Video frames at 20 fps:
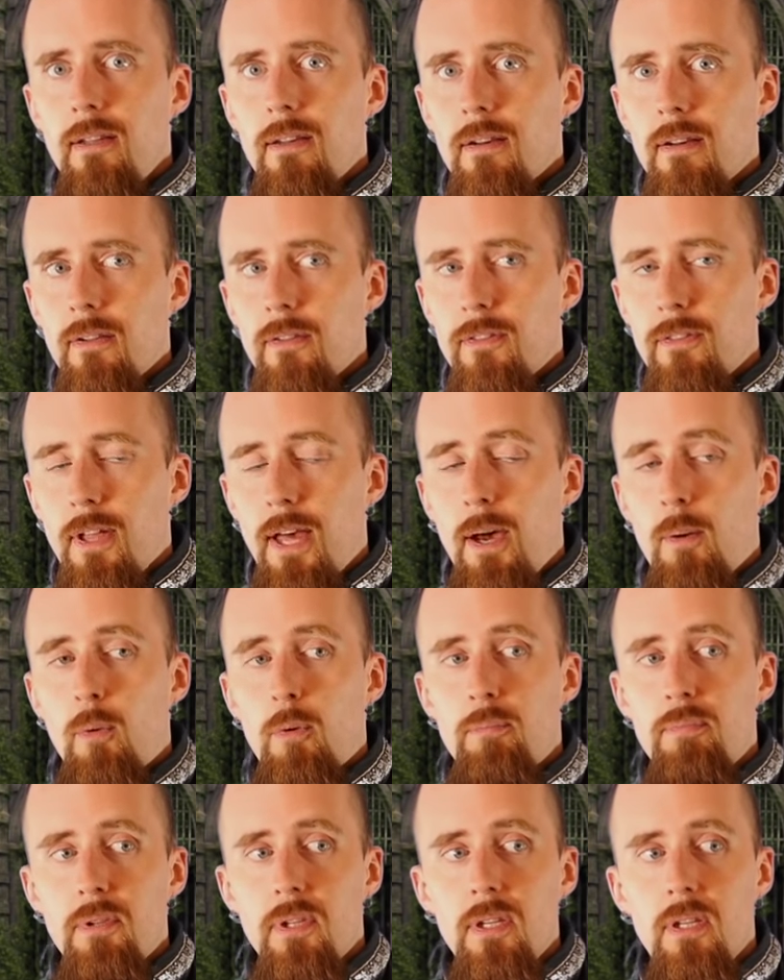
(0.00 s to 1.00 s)
That
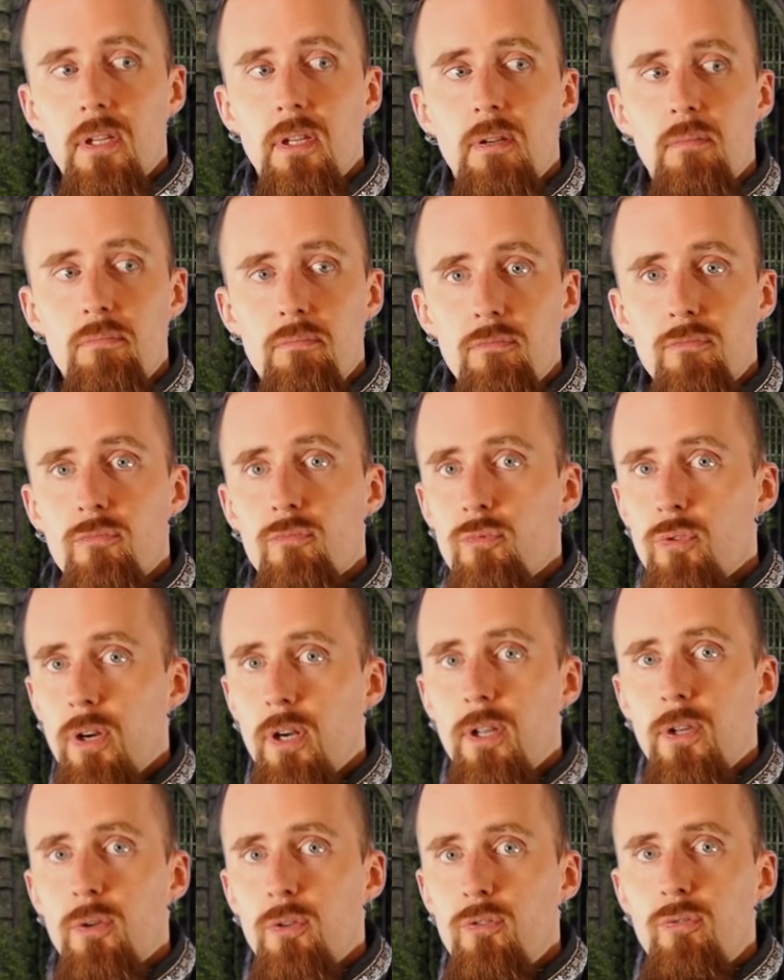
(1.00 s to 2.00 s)
would be
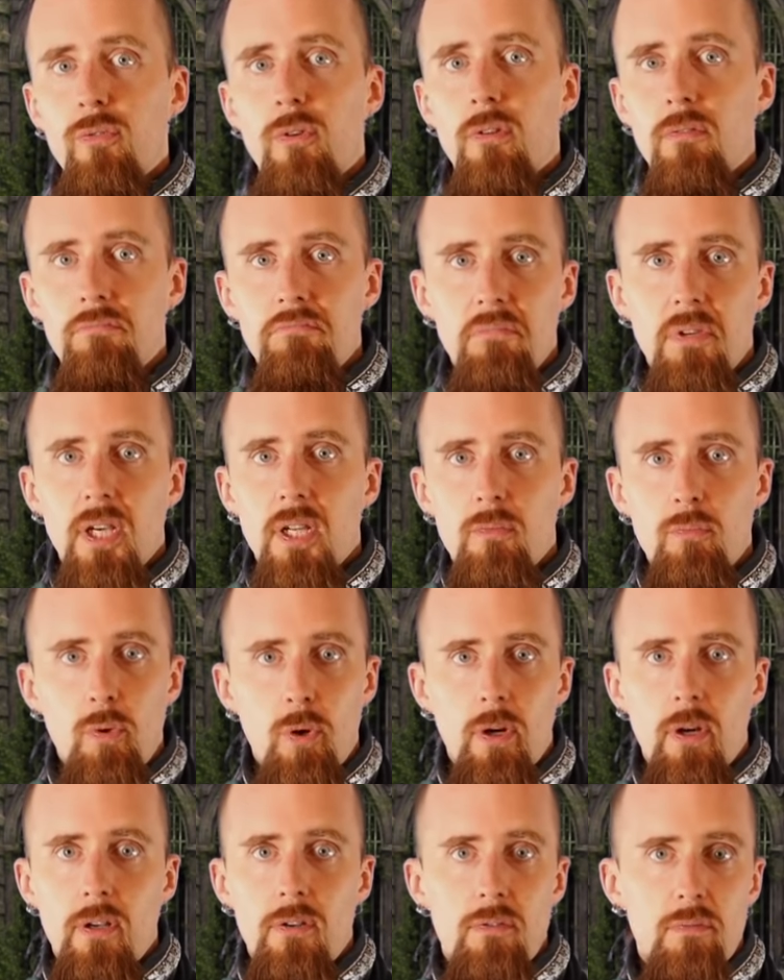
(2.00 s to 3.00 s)
really useful. It
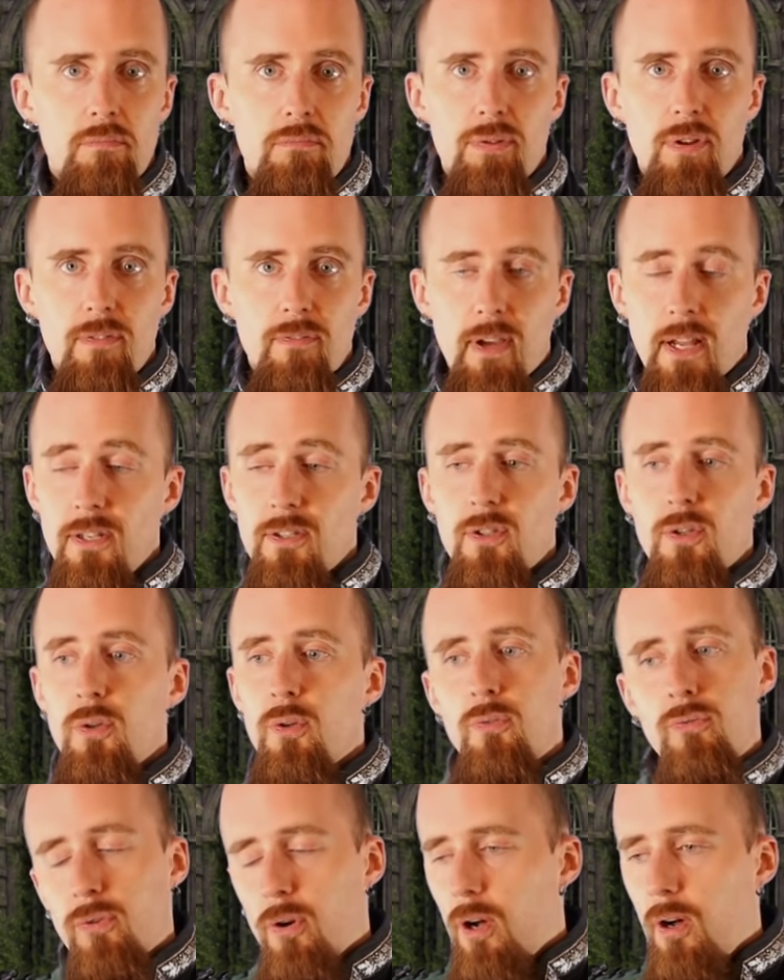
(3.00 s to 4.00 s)
would prevent
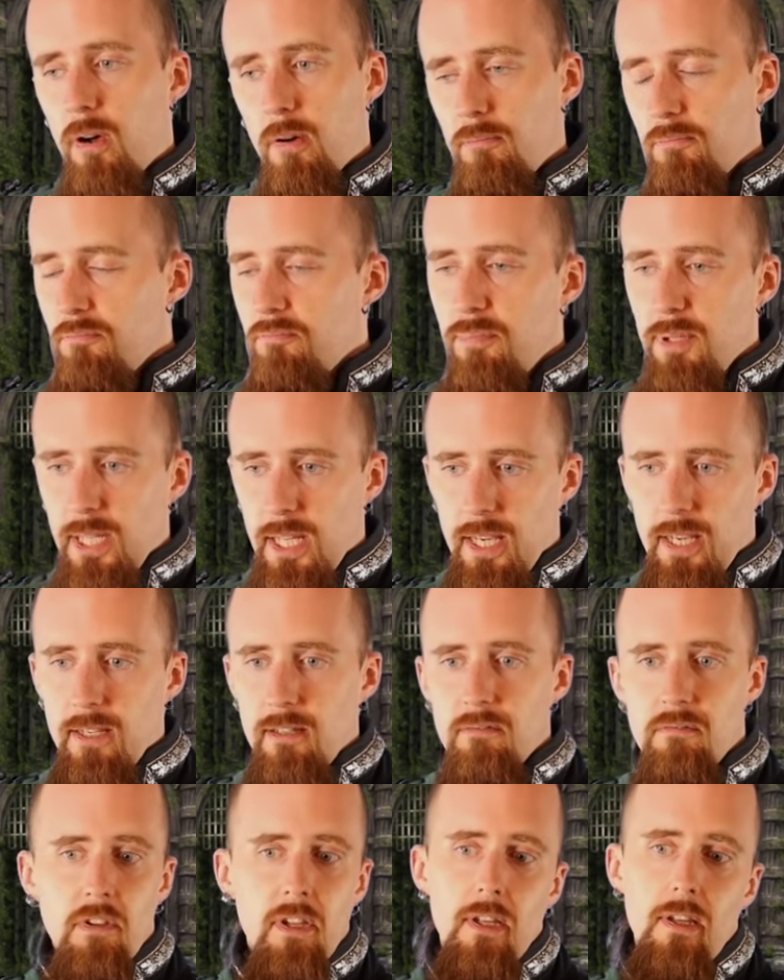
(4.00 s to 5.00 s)
you from
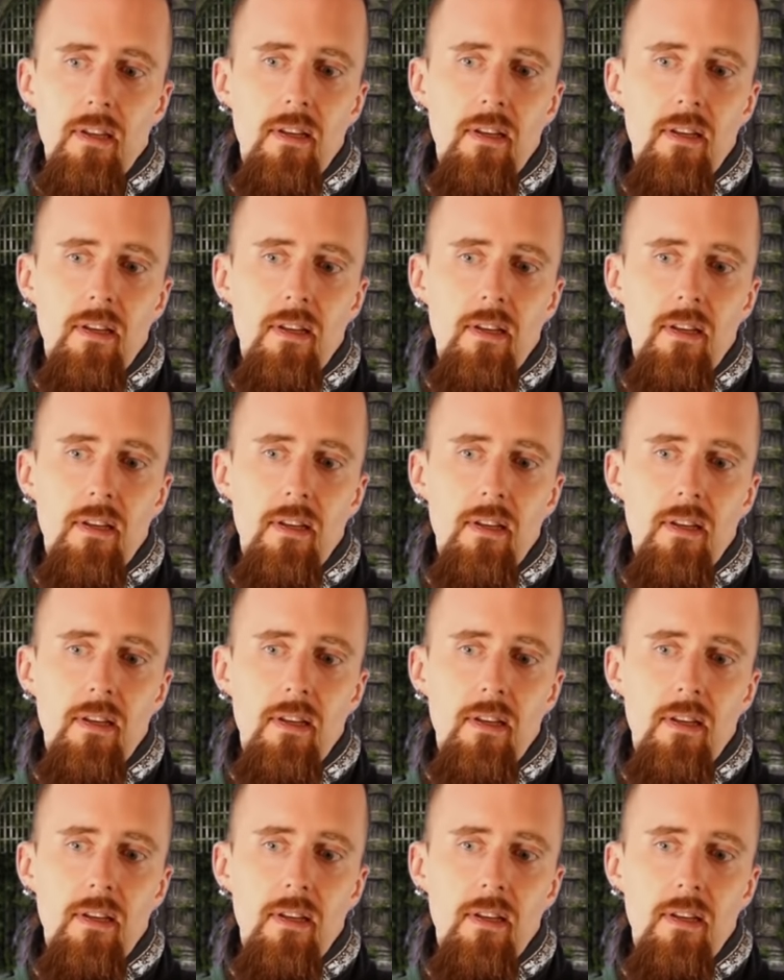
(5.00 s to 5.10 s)
being